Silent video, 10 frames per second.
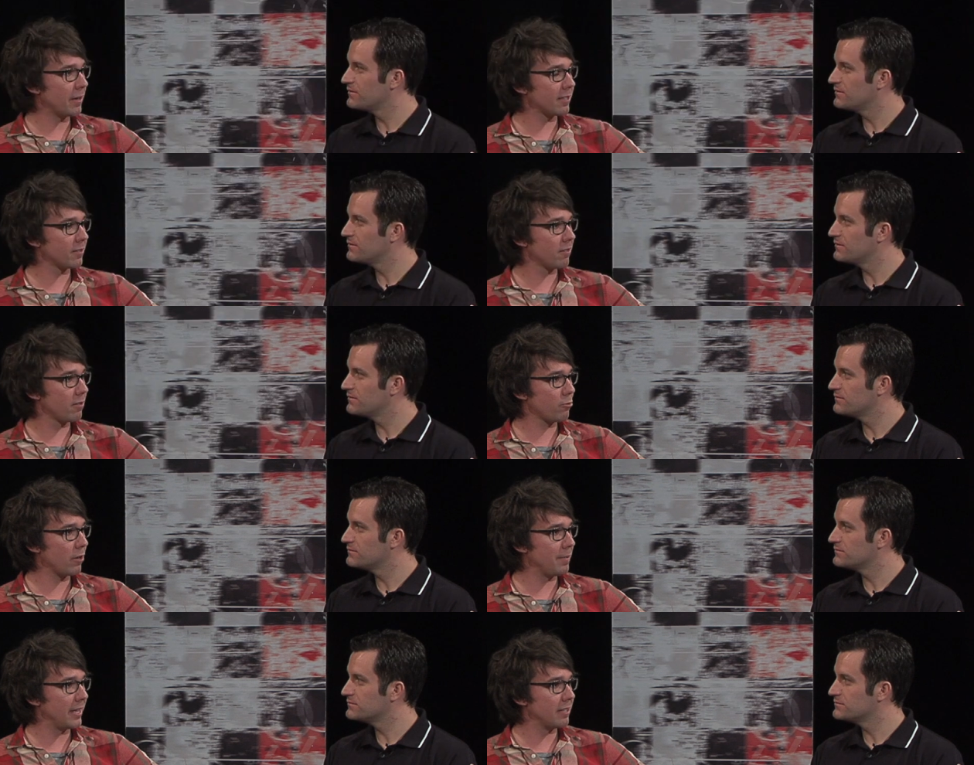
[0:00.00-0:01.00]
Speaker 1: about
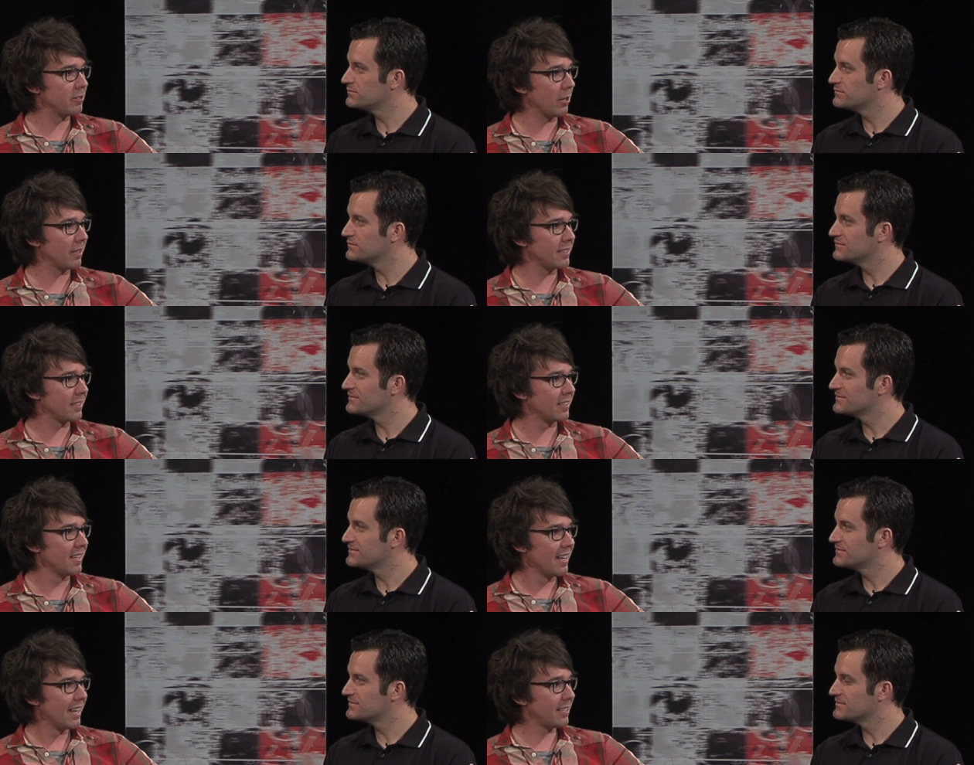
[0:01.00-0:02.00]
three million dollars and
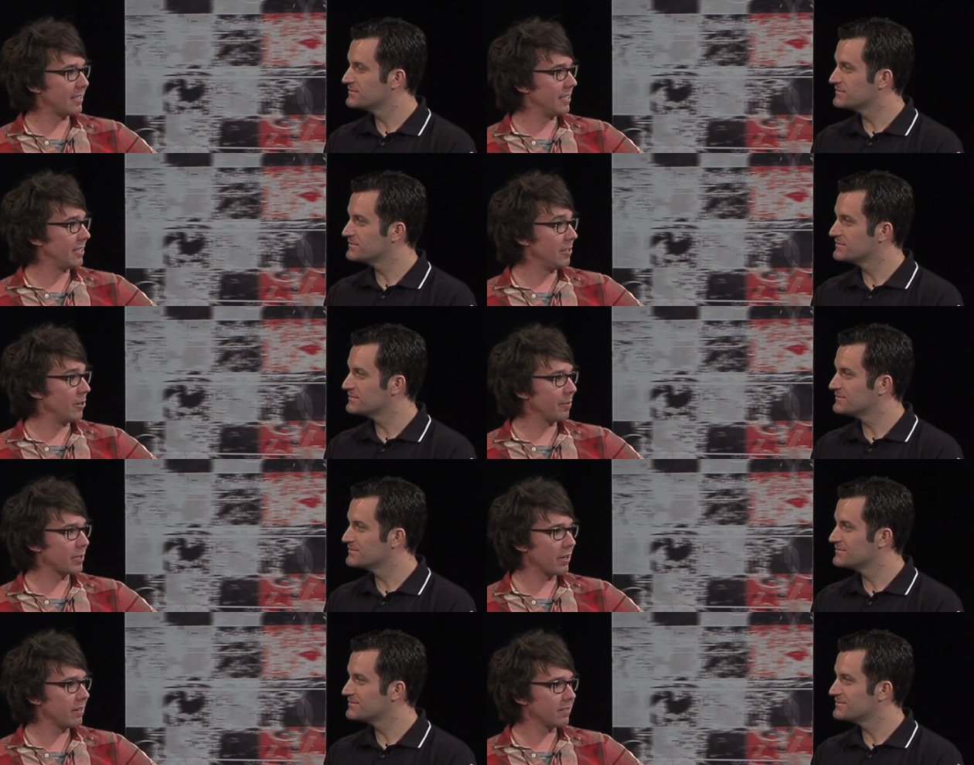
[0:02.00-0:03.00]
a stint in Europe
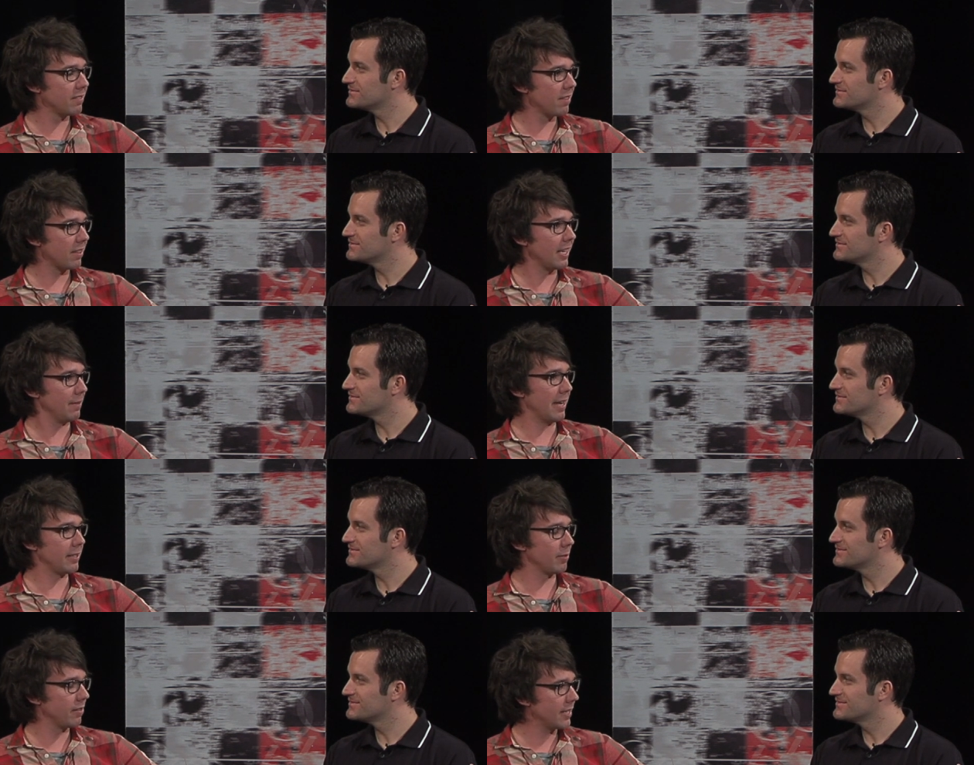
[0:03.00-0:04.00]
to even think about
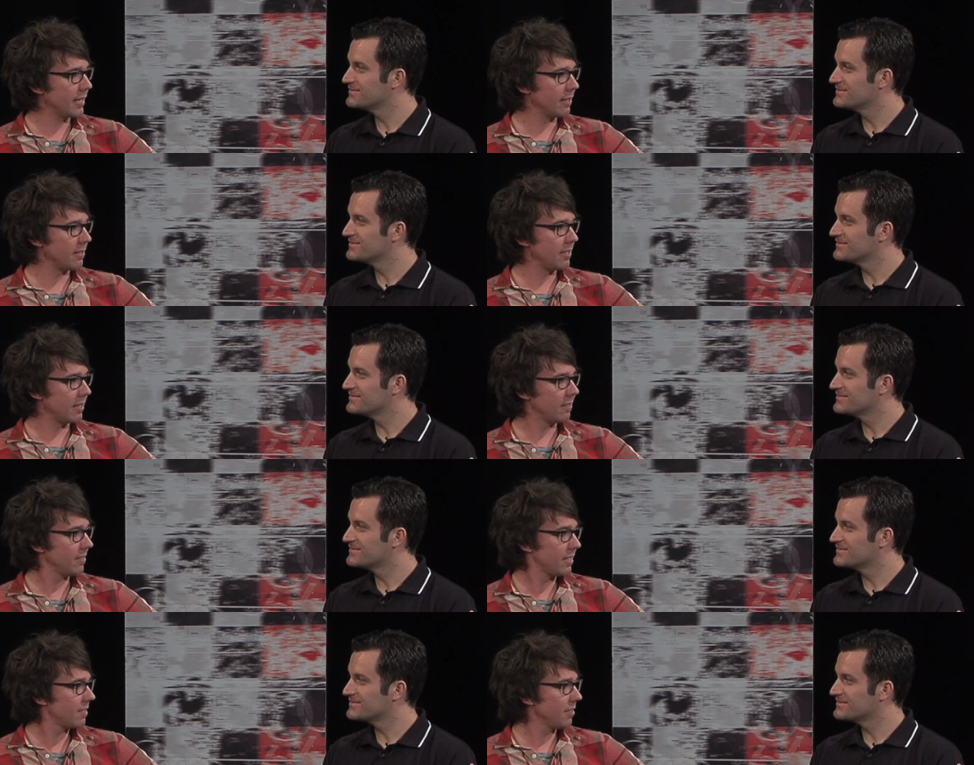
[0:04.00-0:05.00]
doing V8 Utes. You can,
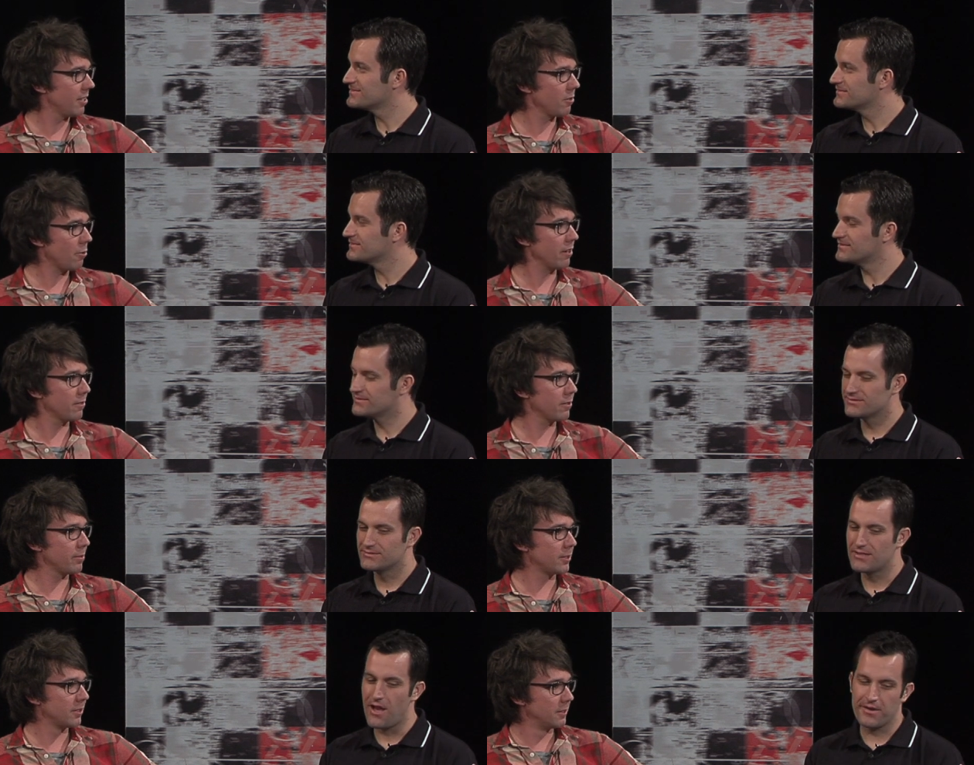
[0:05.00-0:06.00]
it's you know quite
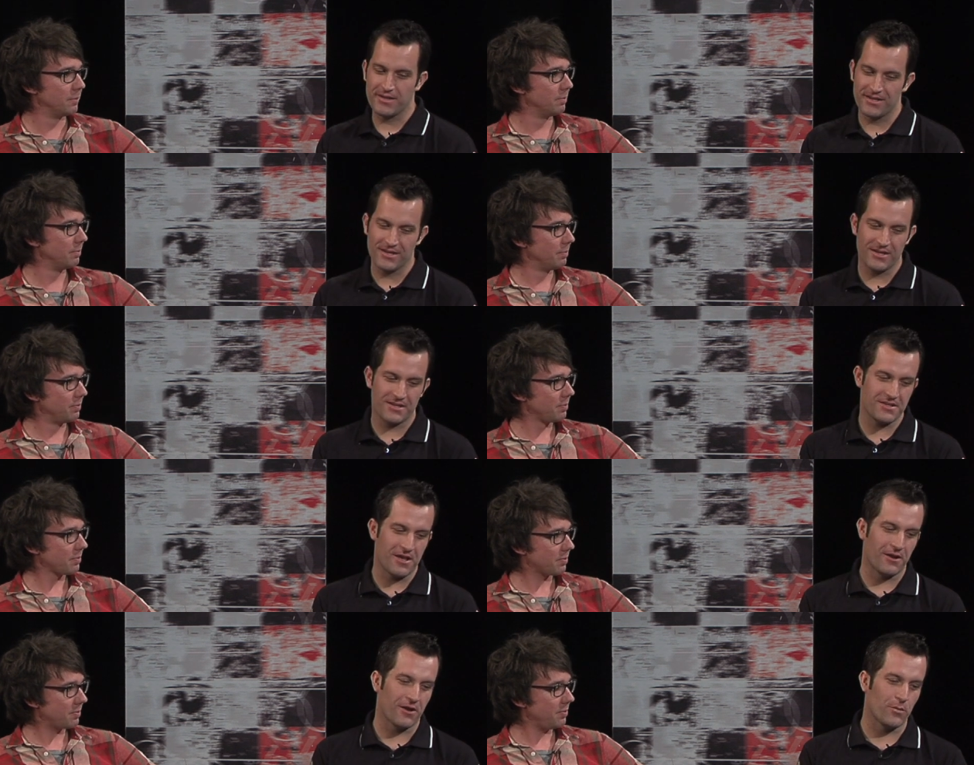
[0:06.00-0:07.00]
affordable.
Speaker 2: No, it, it,
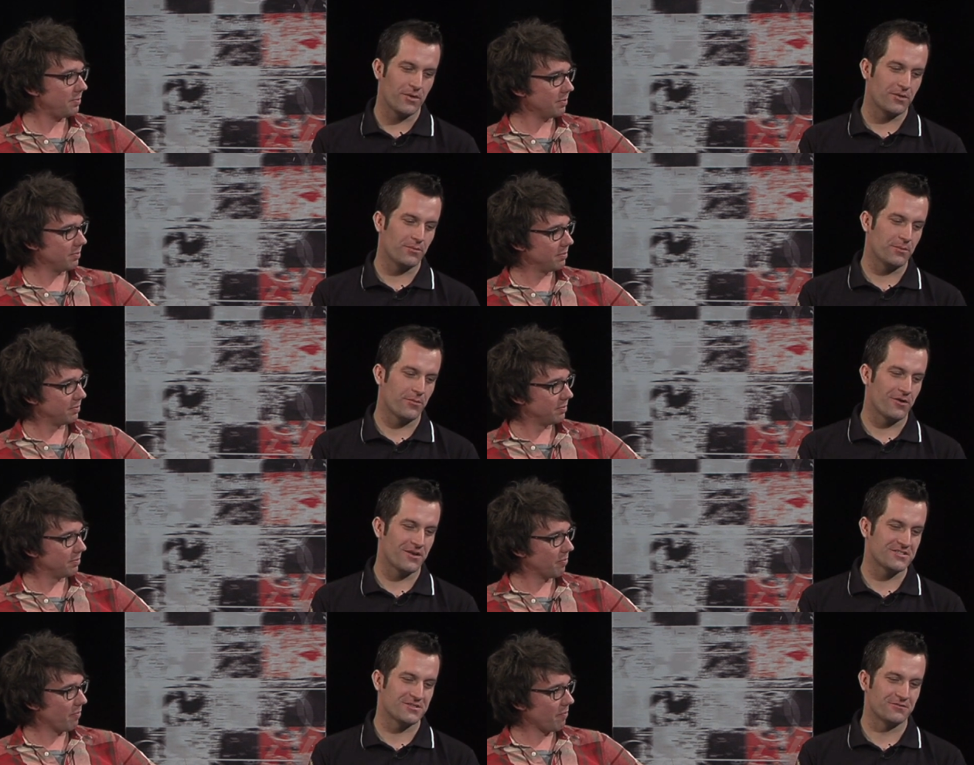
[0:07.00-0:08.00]
yeah, like we we pride
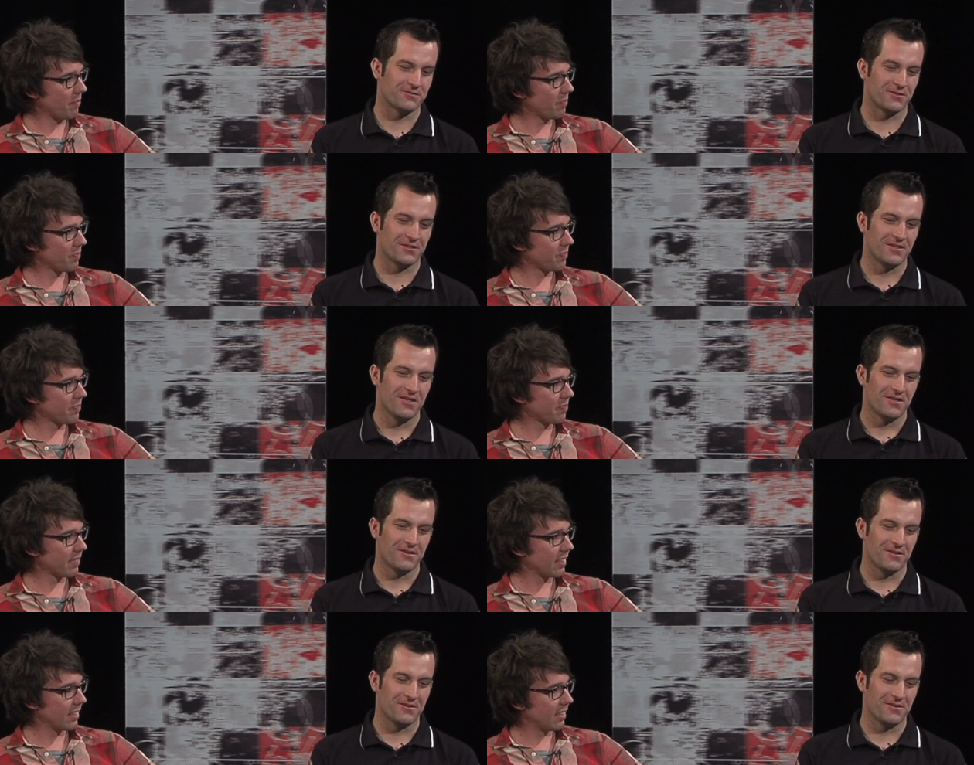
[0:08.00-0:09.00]
ourselves on
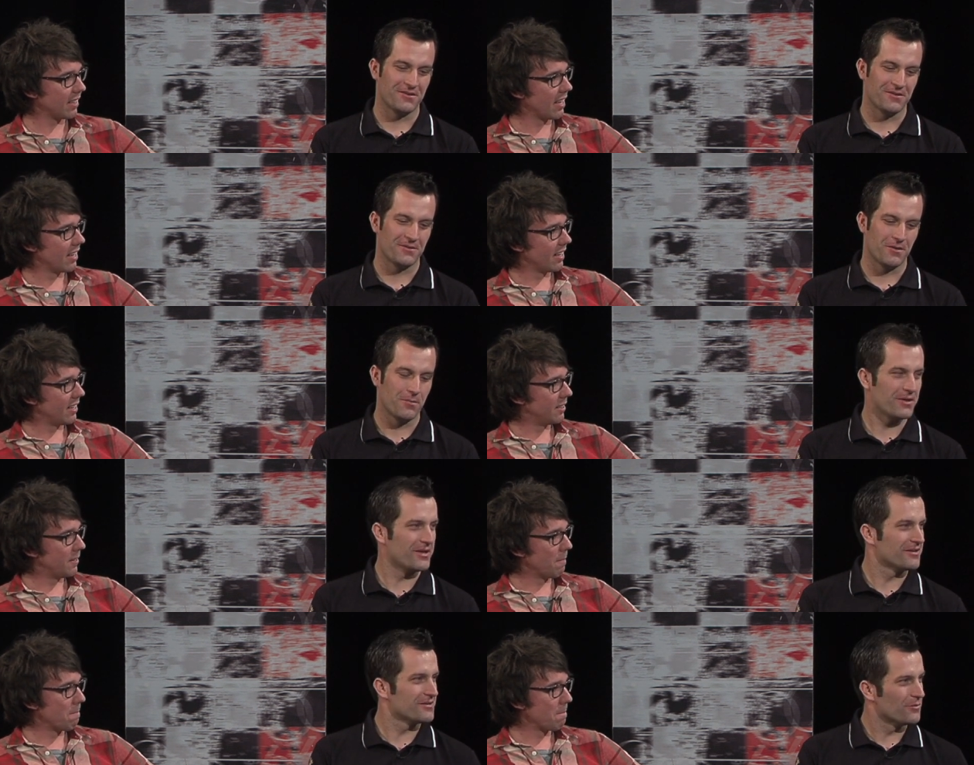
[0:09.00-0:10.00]
on, on, on
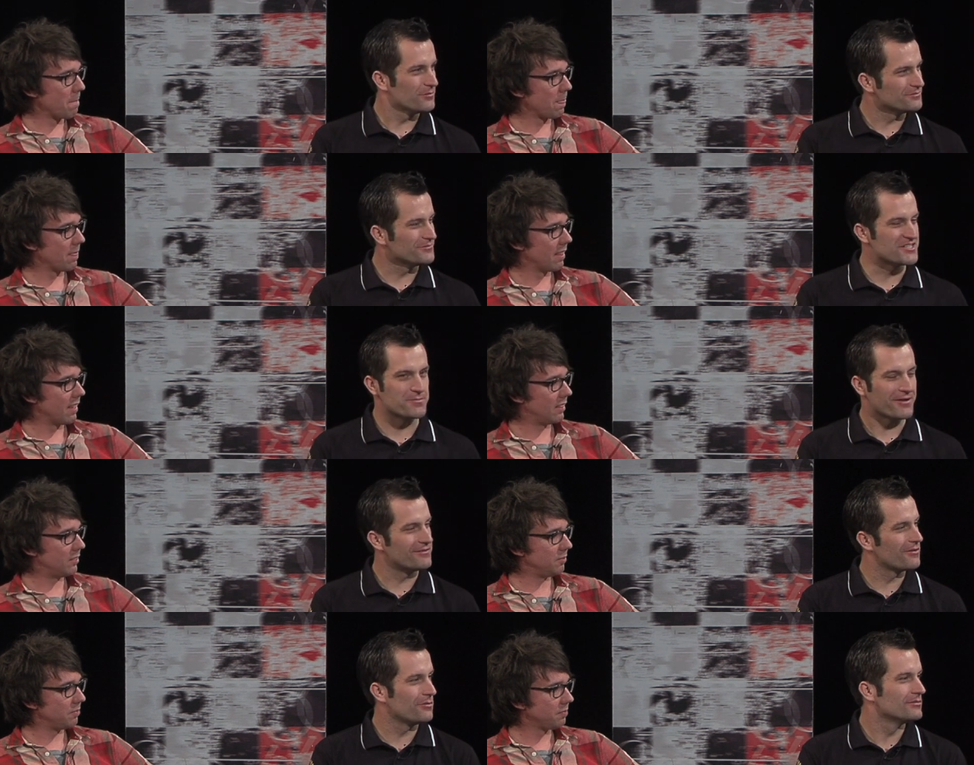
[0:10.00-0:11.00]
being a,
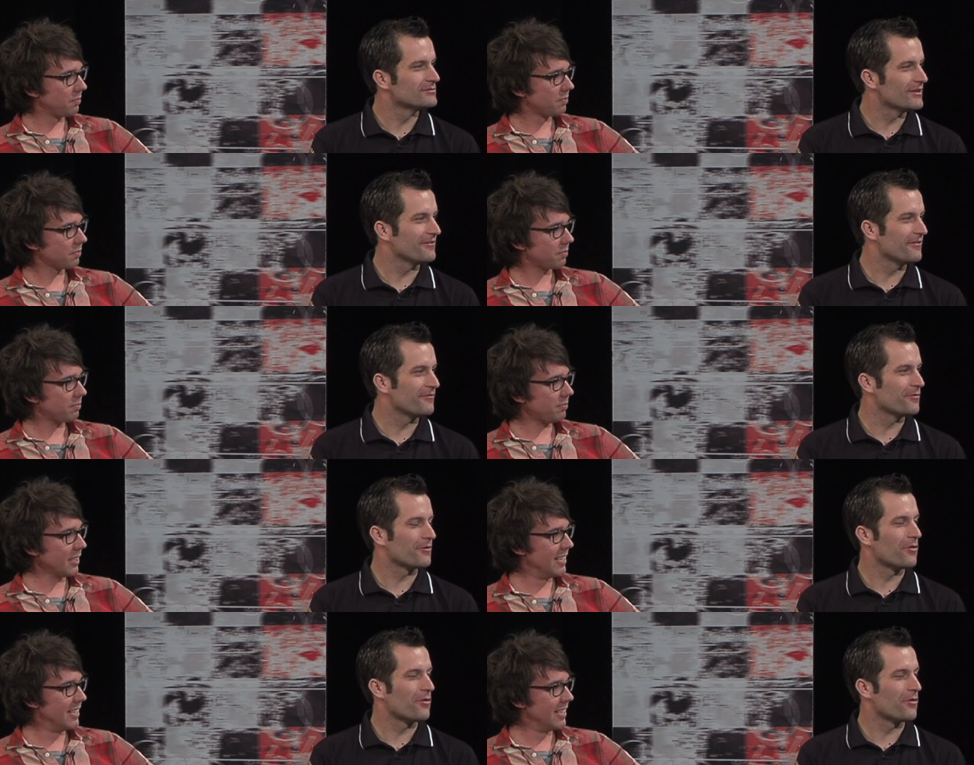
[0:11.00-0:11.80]
spectacle, if you want